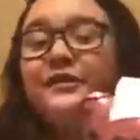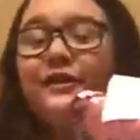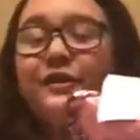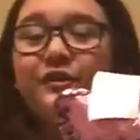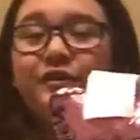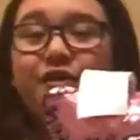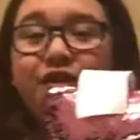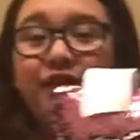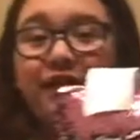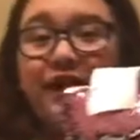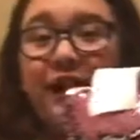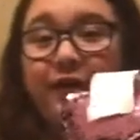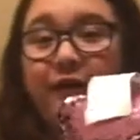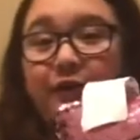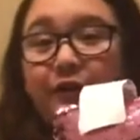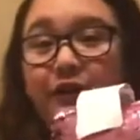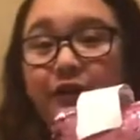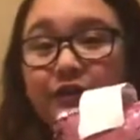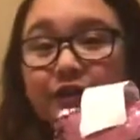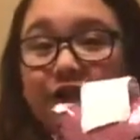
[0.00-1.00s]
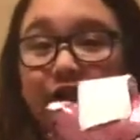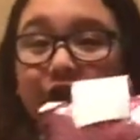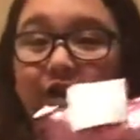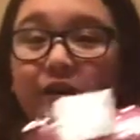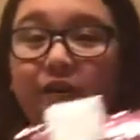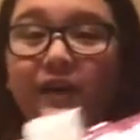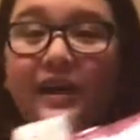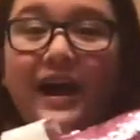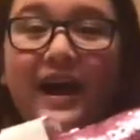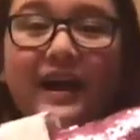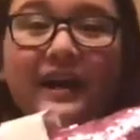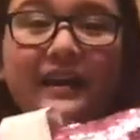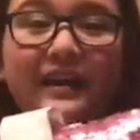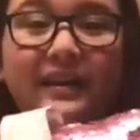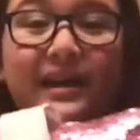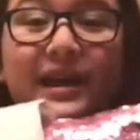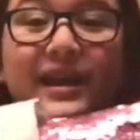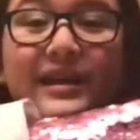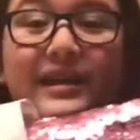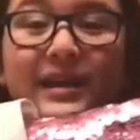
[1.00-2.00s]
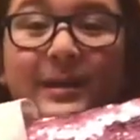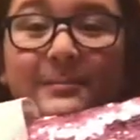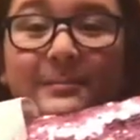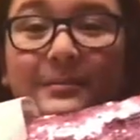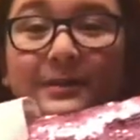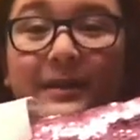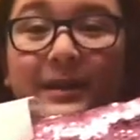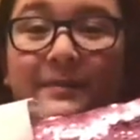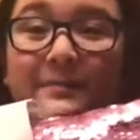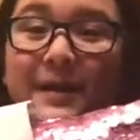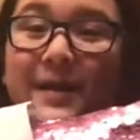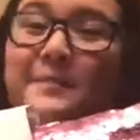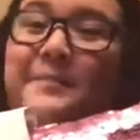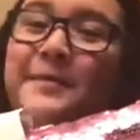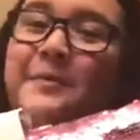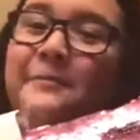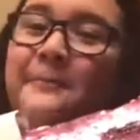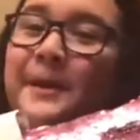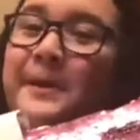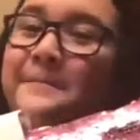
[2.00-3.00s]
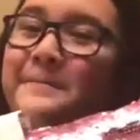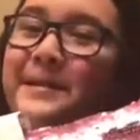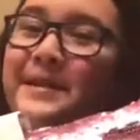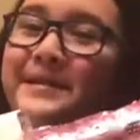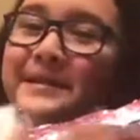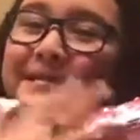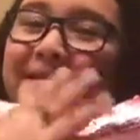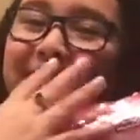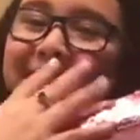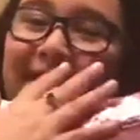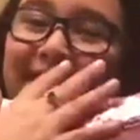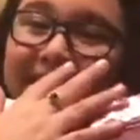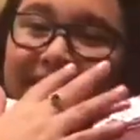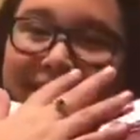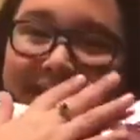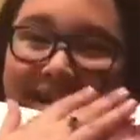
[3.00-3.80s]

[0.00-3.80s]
should go check out her channel at Kimberly Baby Redmond.